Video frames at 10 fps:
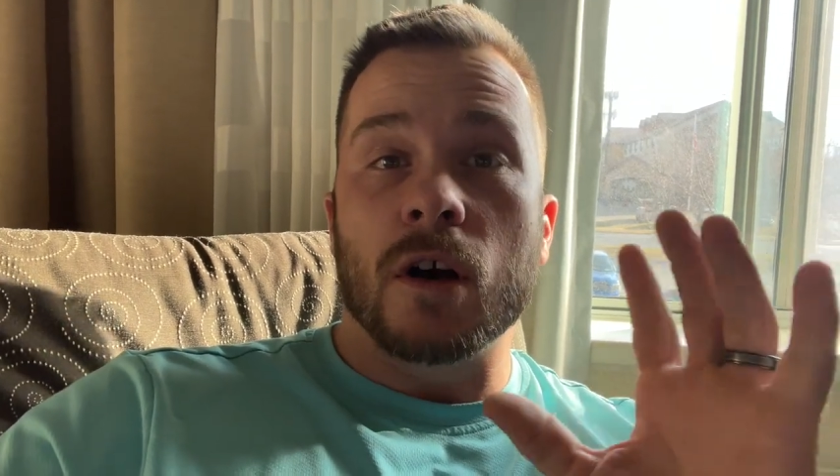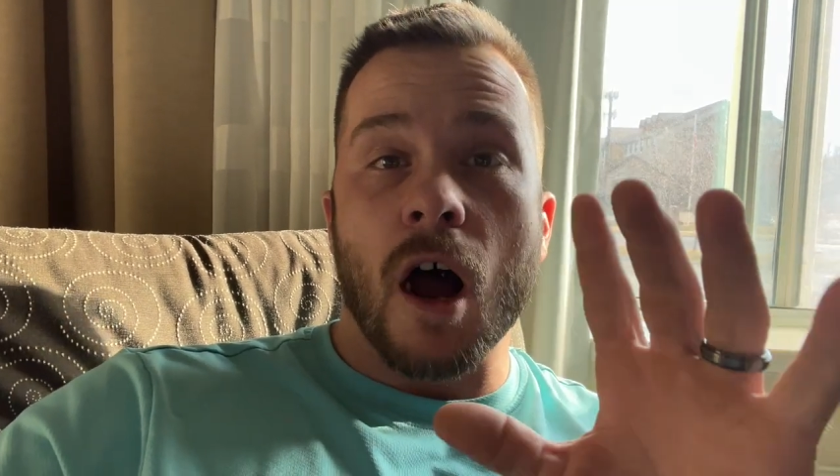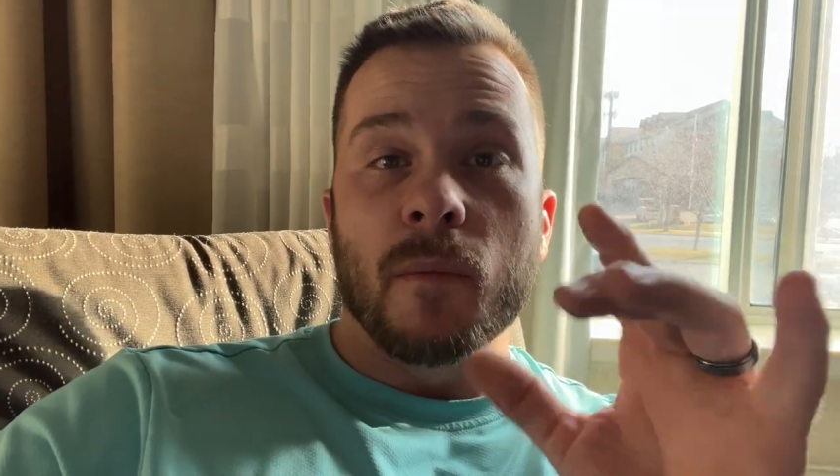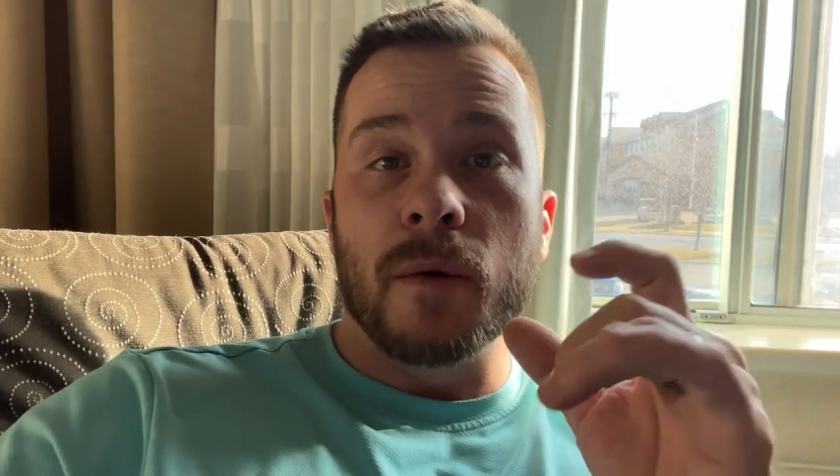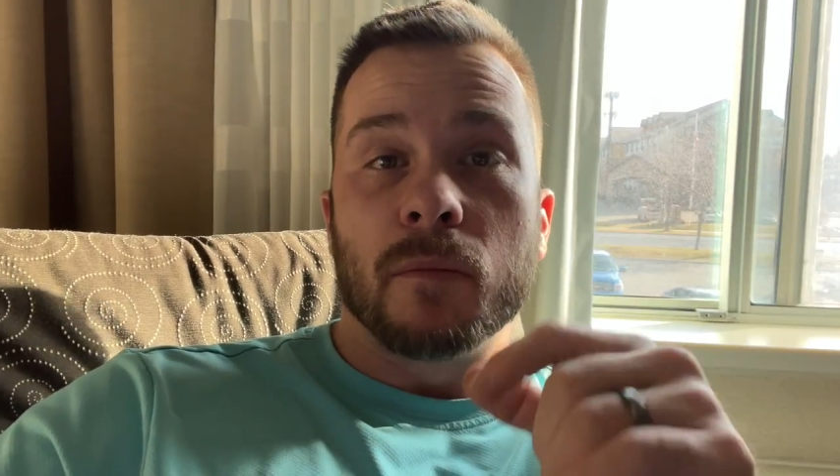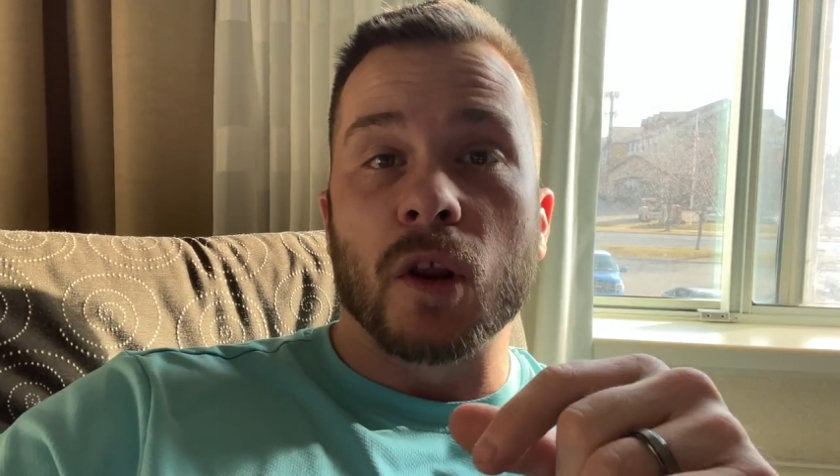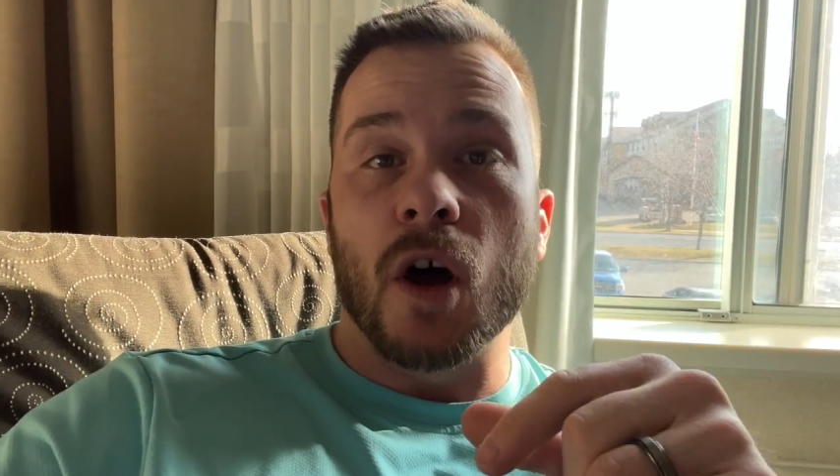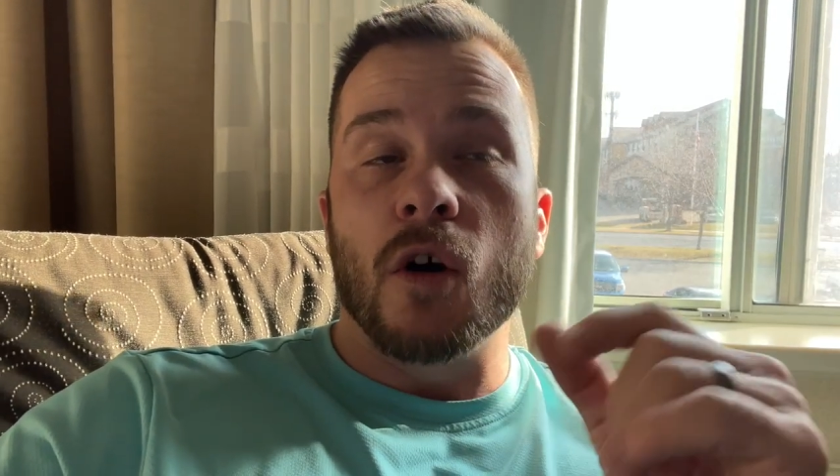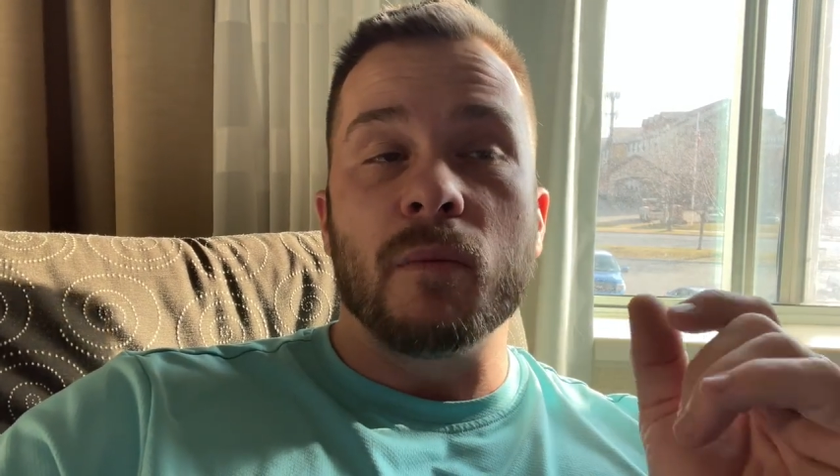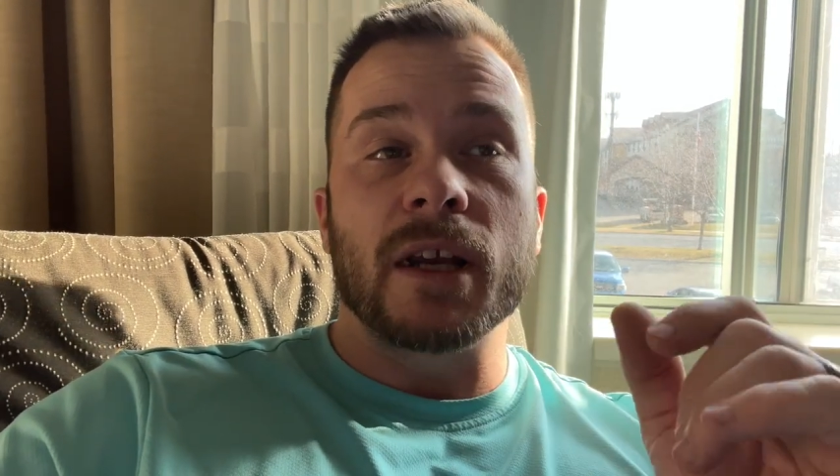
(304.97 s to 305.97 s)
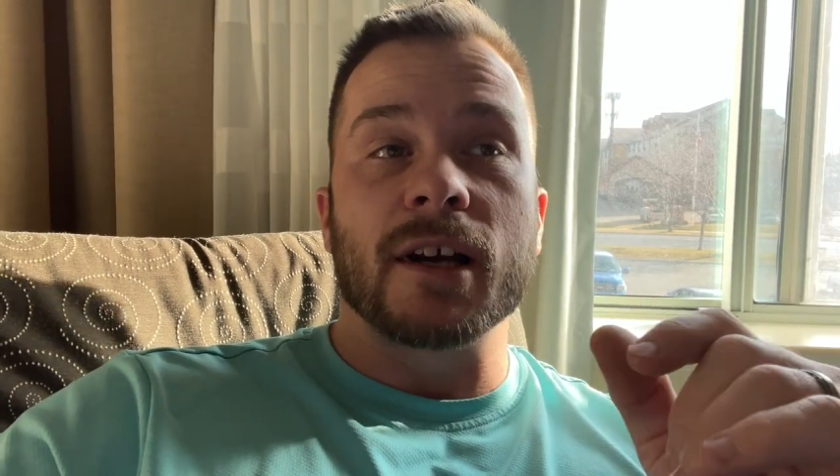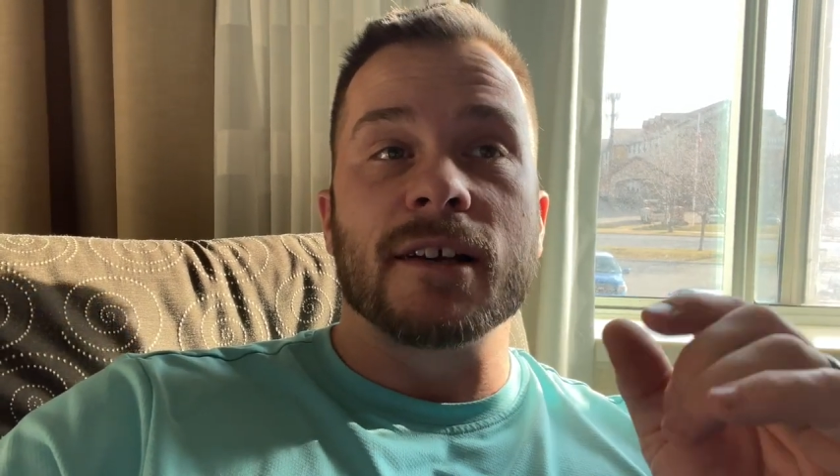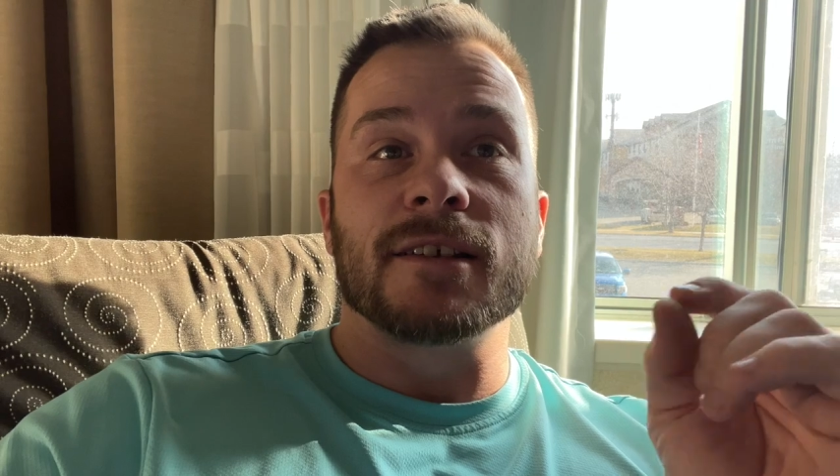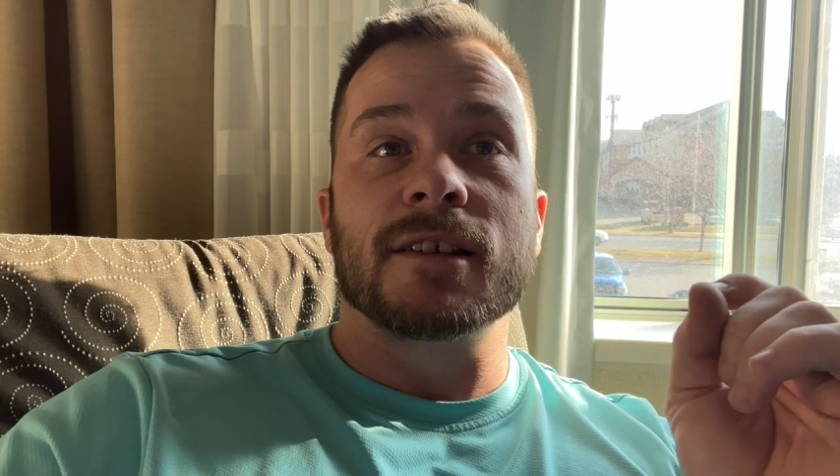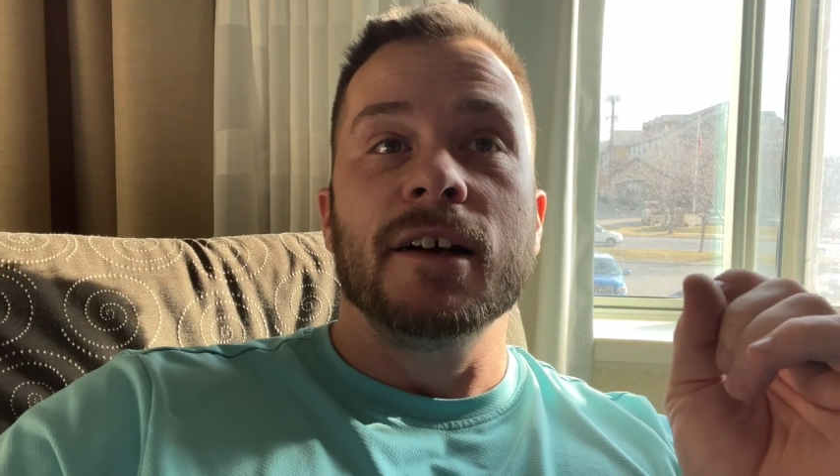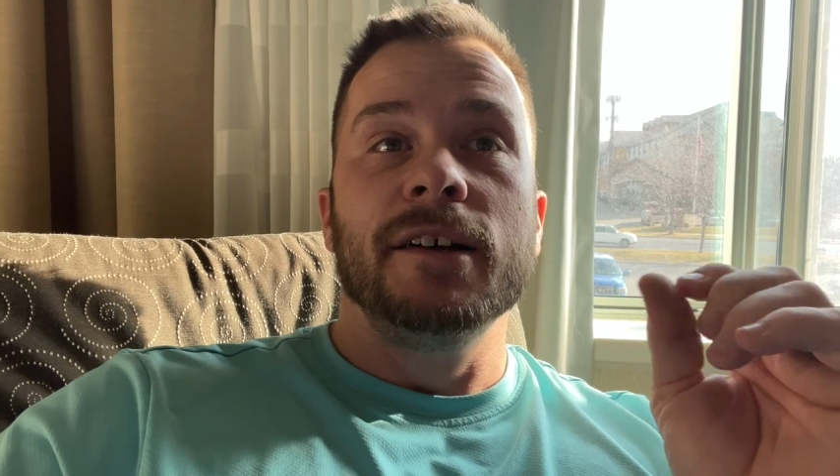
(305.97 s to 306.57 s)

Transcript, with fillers: comment below because